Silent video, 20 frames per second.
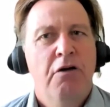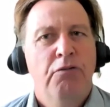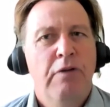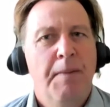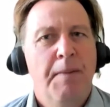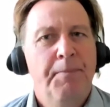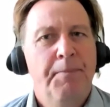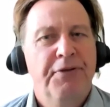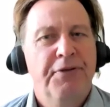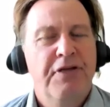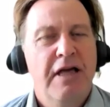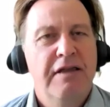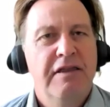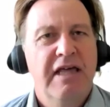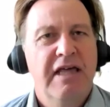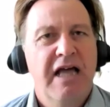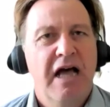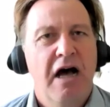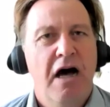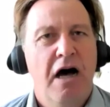
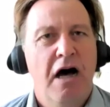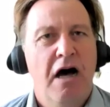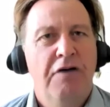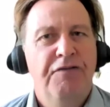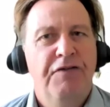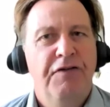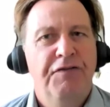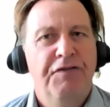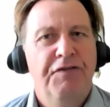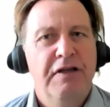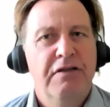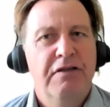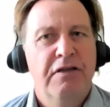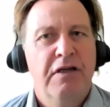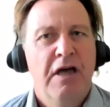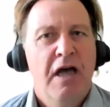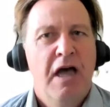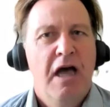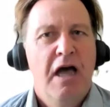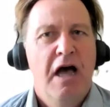representing half of its
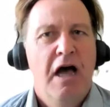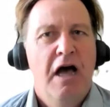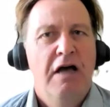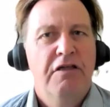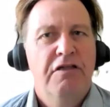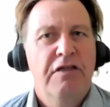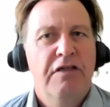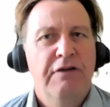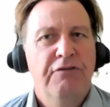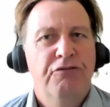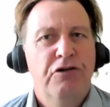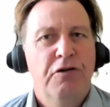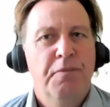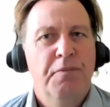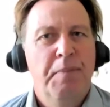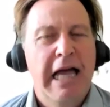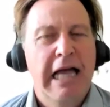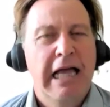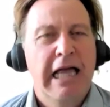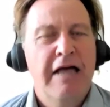central
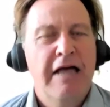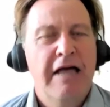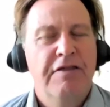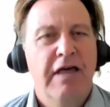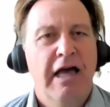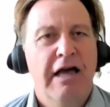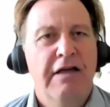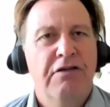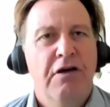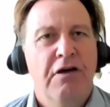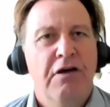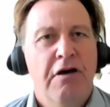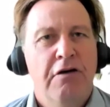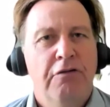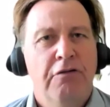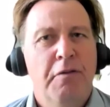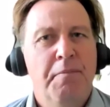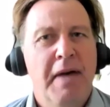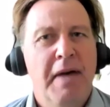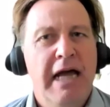bank assets,
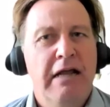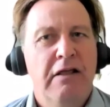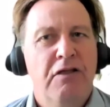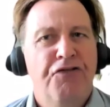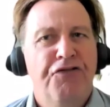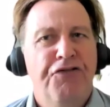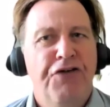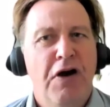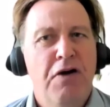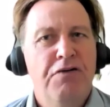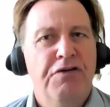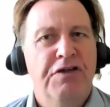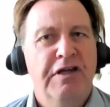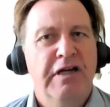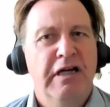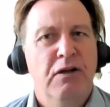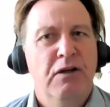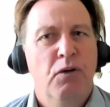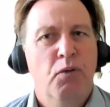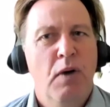remains
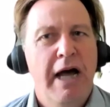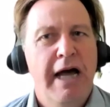frozen in the